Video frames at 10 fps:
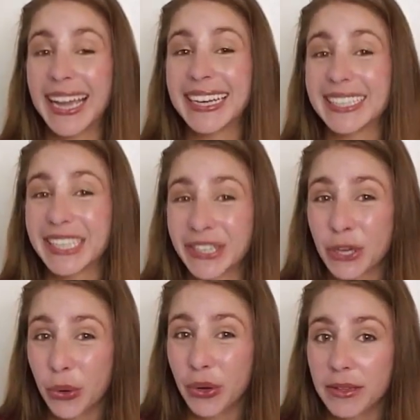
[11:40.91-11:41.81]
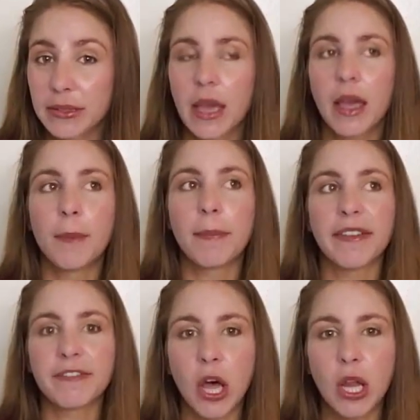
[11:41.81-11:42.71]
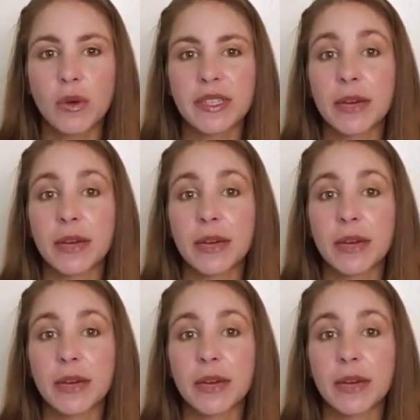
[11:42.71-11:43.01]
I did notice my followers